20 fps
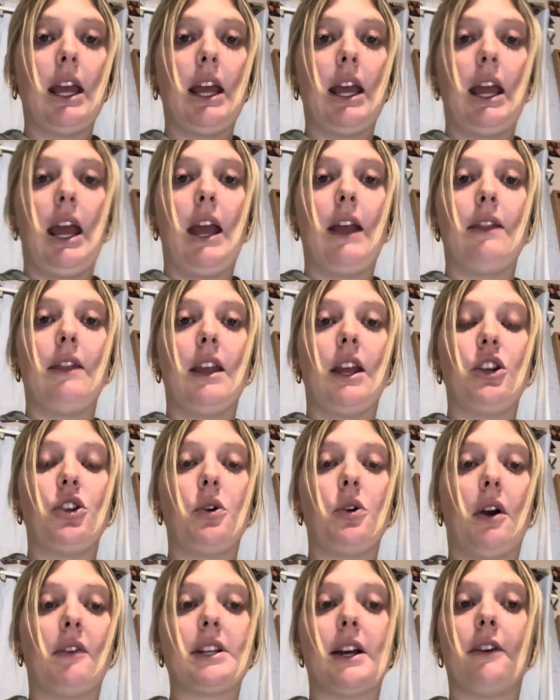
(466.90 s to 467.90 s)
And then you
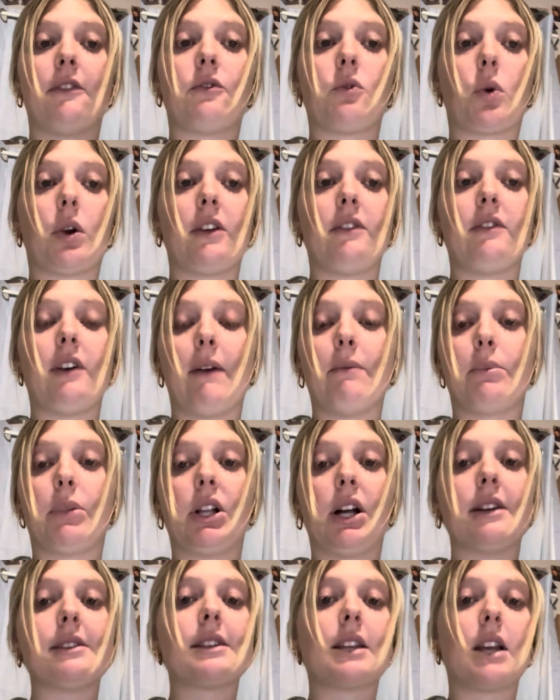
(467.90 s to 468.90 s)
have to have 45
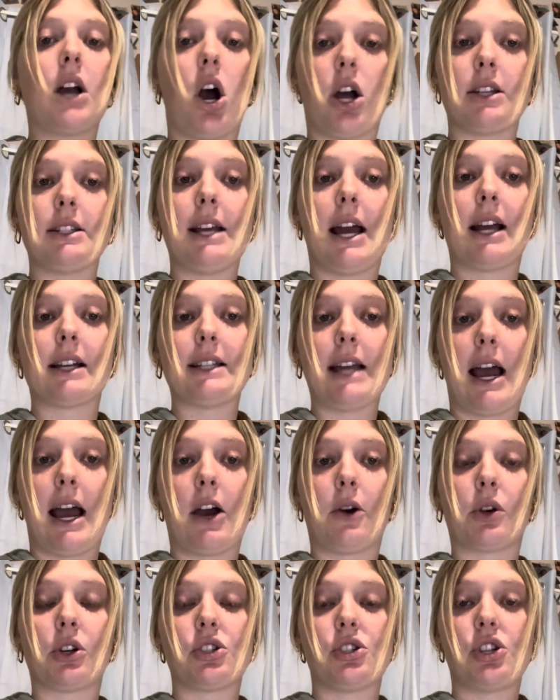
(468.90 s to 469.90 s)
plus contact
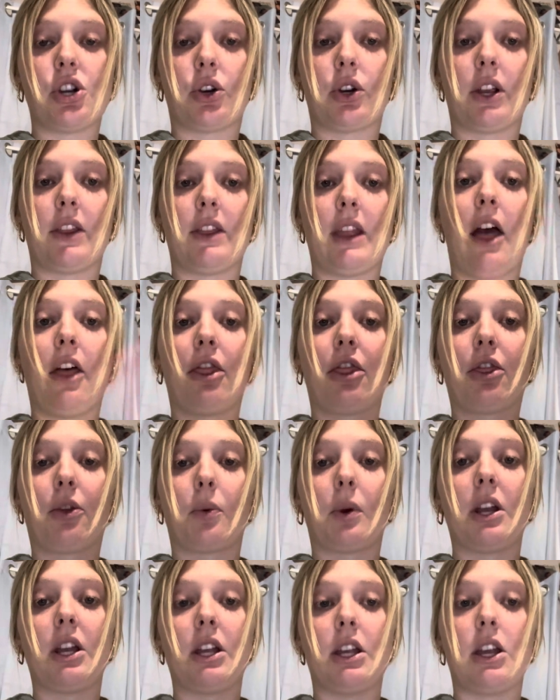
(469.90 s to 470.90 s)
hours during that
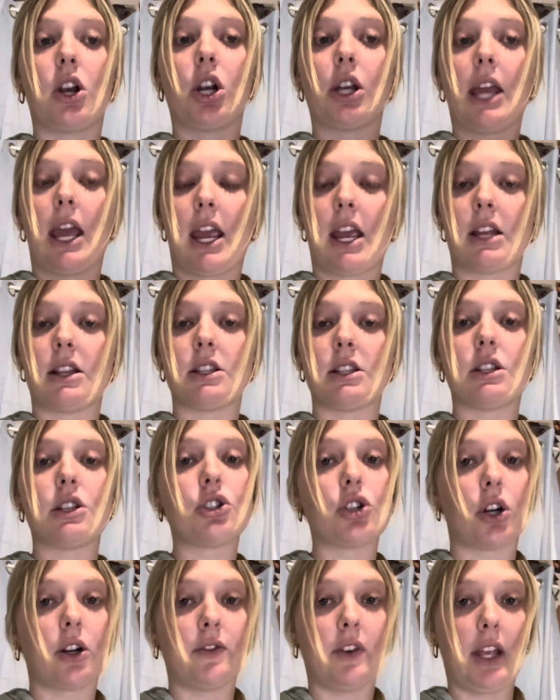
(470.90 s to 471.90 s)
3-year CANS
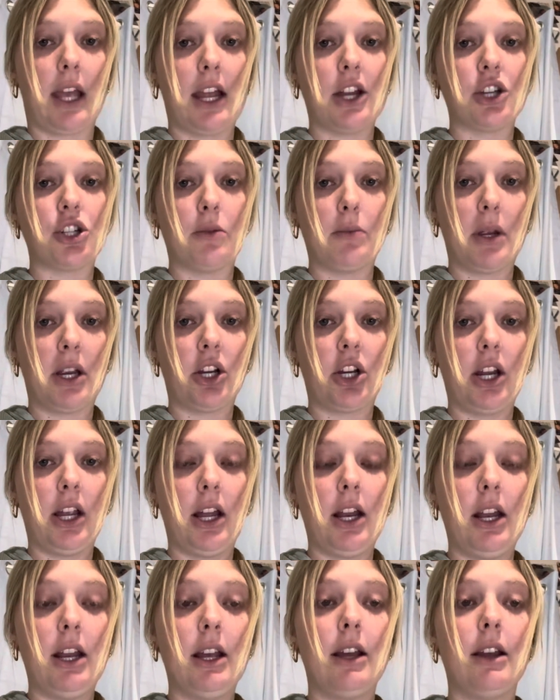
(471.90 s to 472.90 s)
certification period.